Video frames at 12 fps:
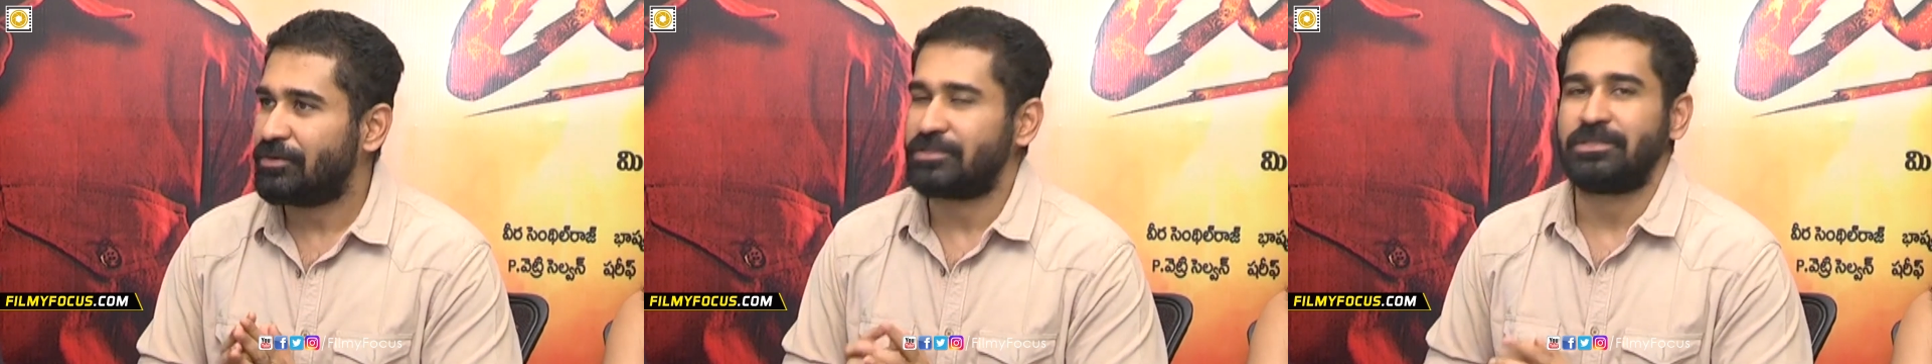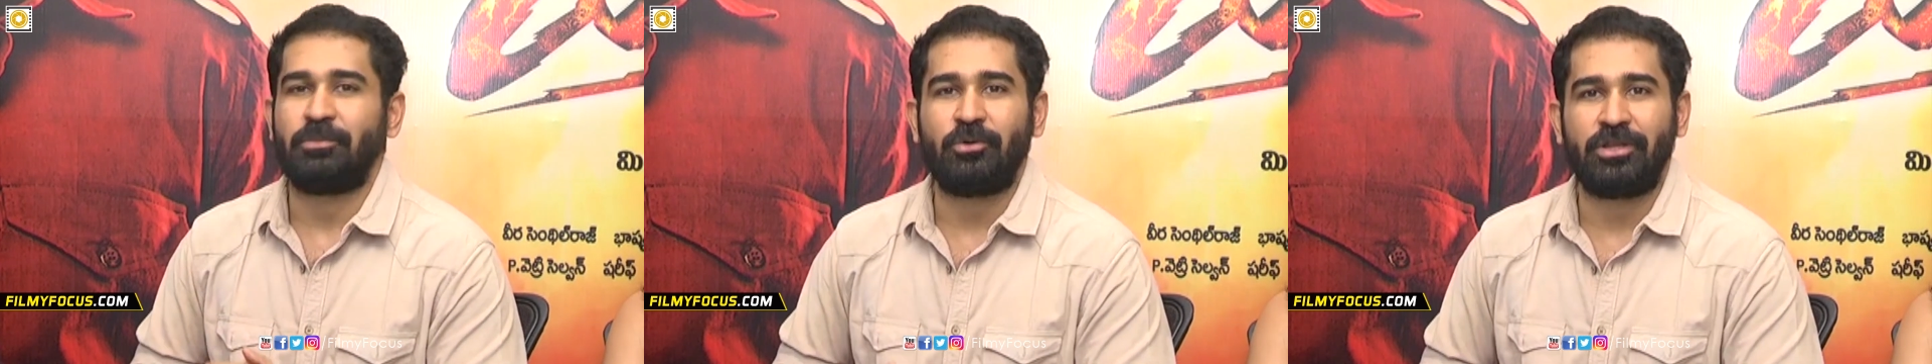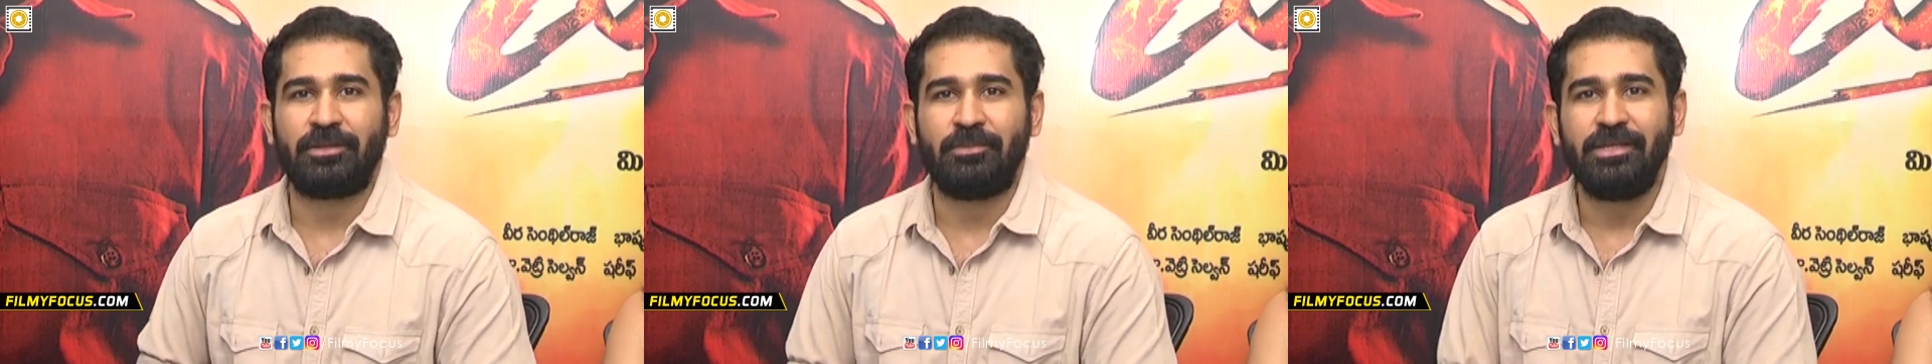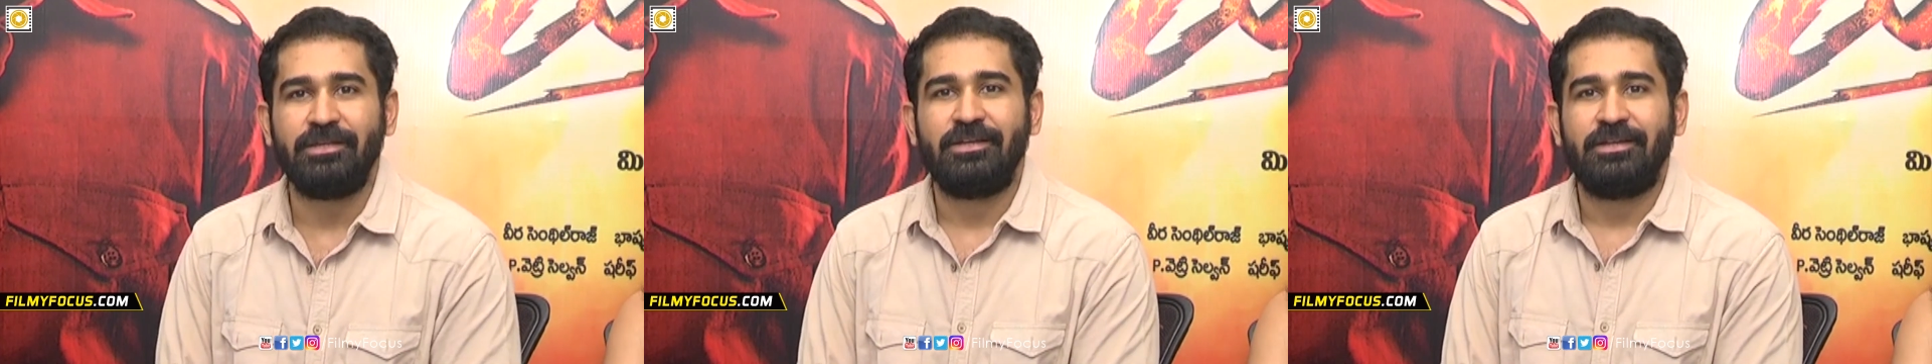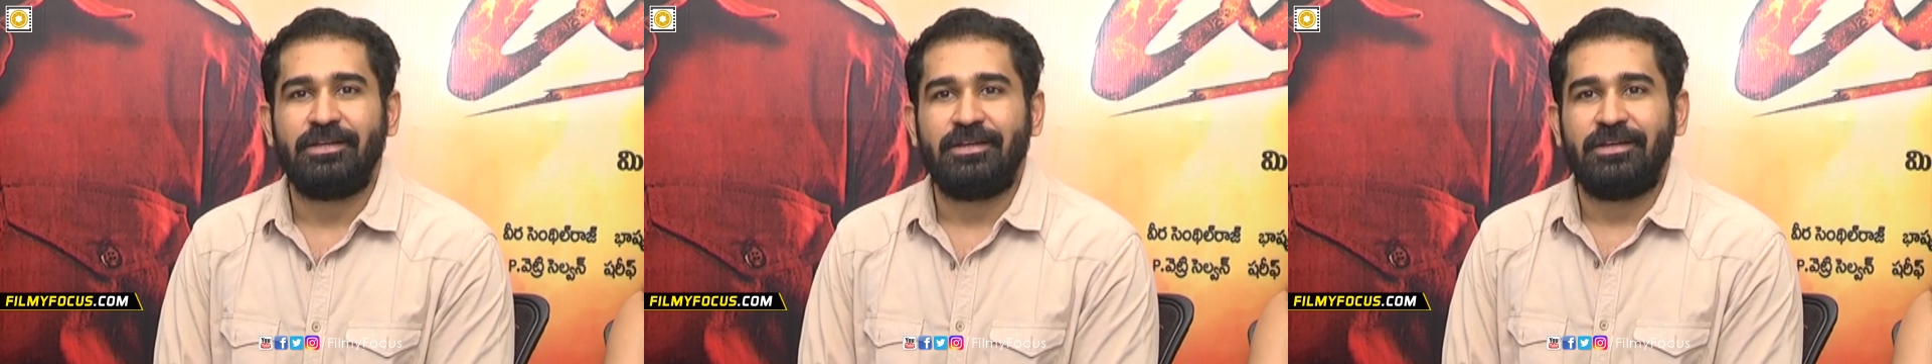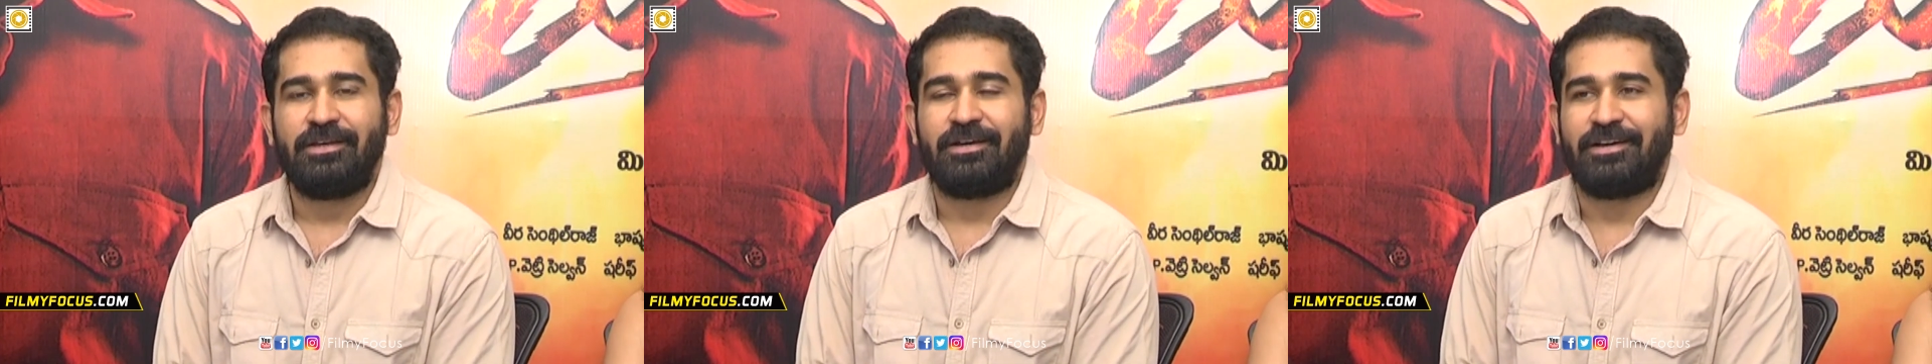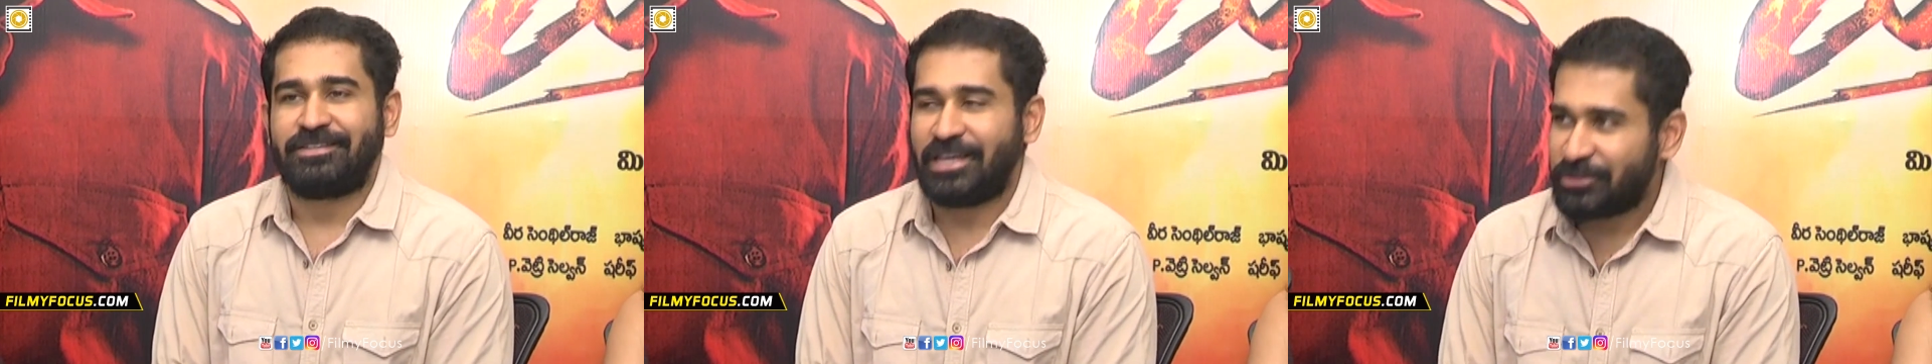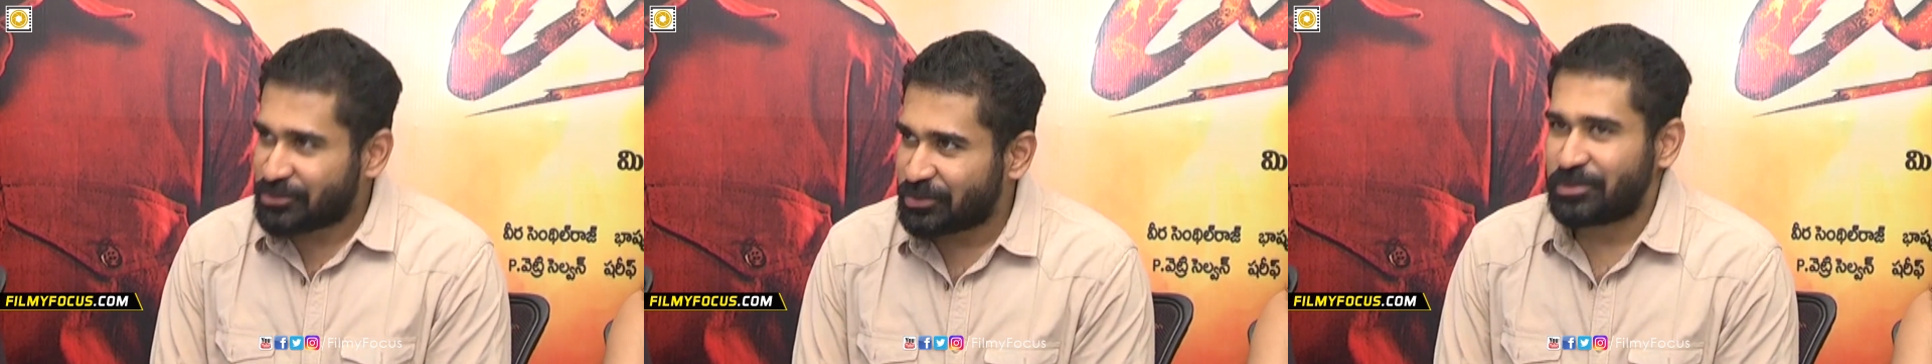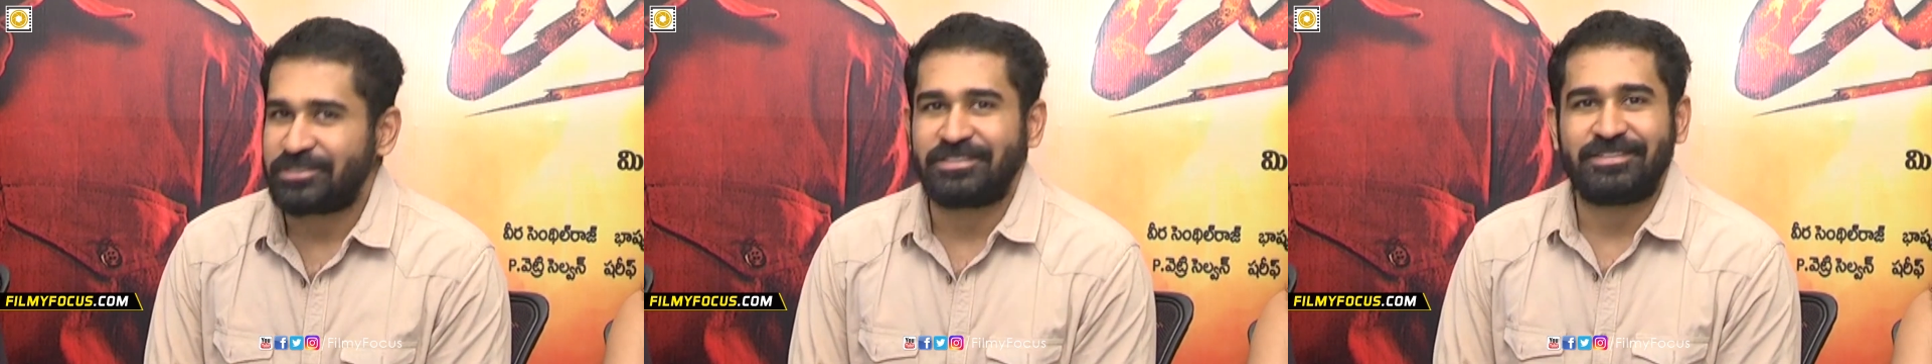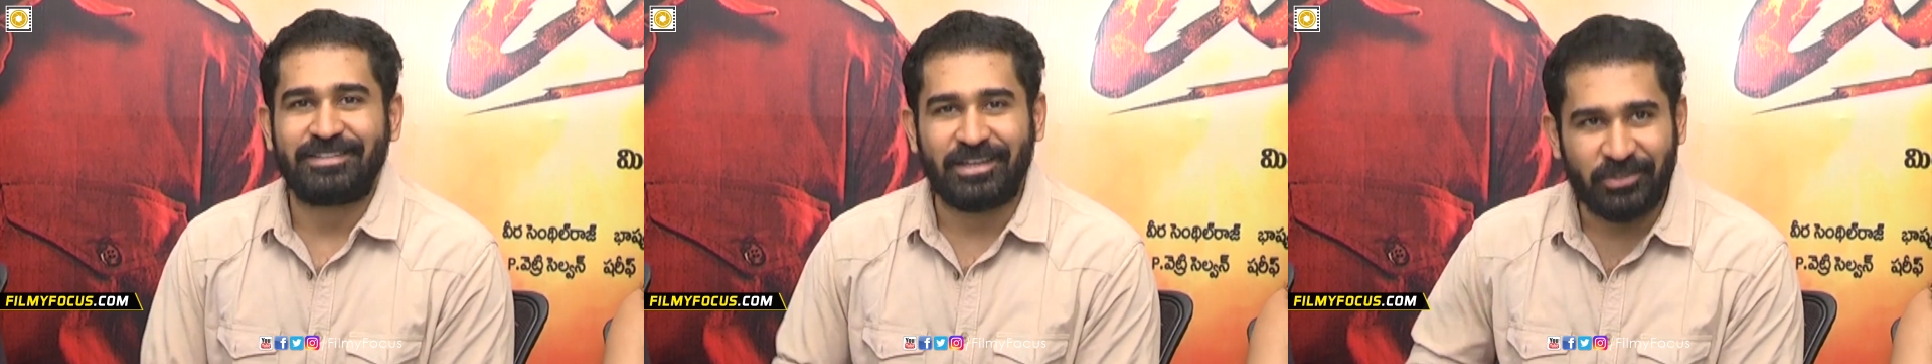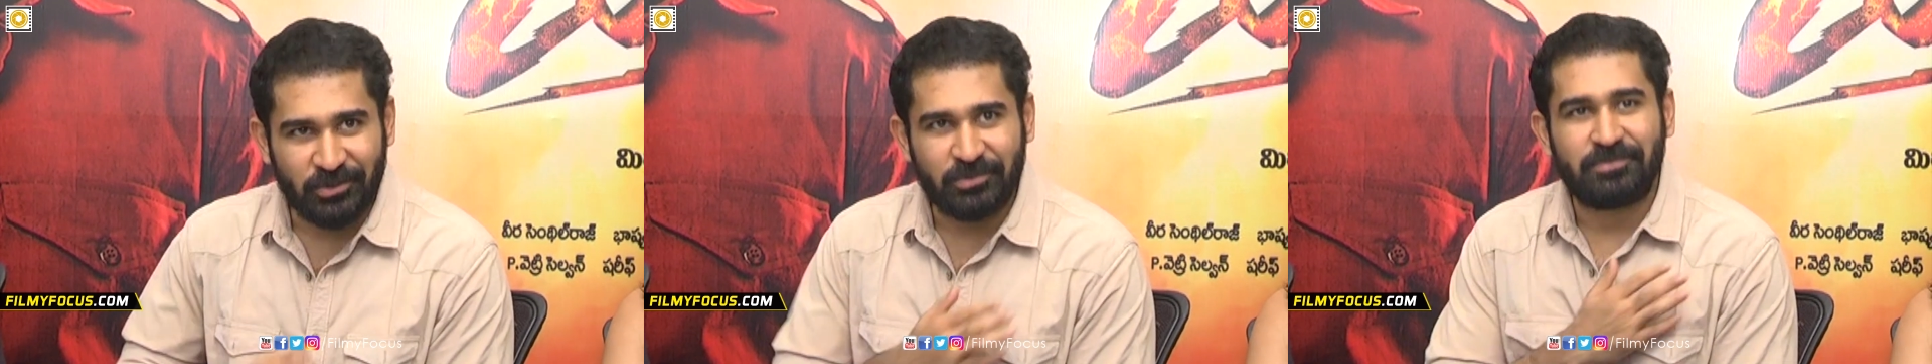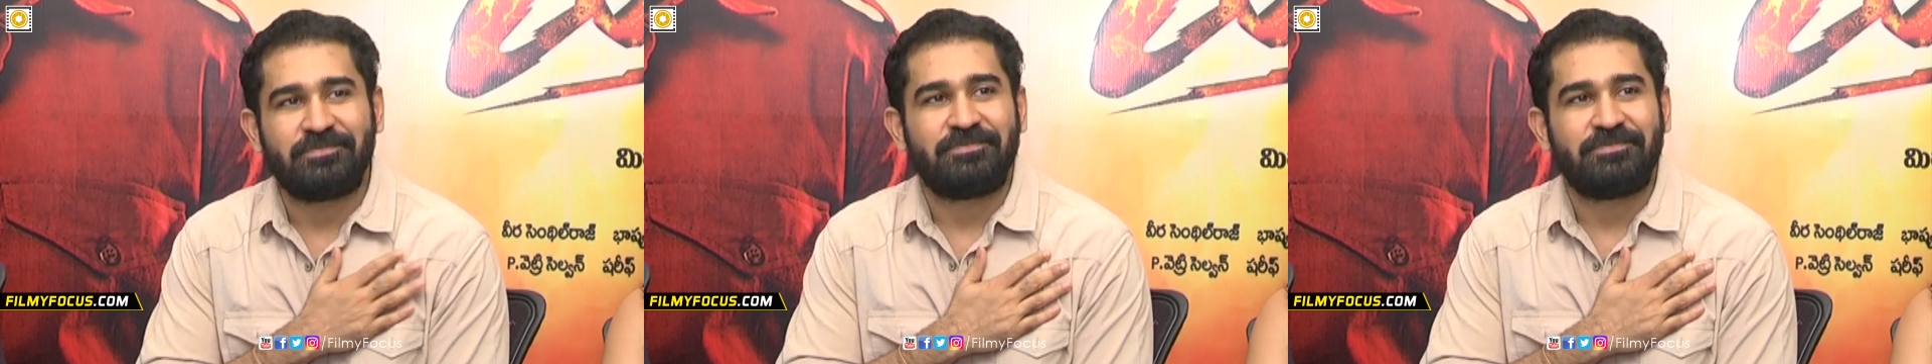for supporting me. Uh, thank you so much. Thank you.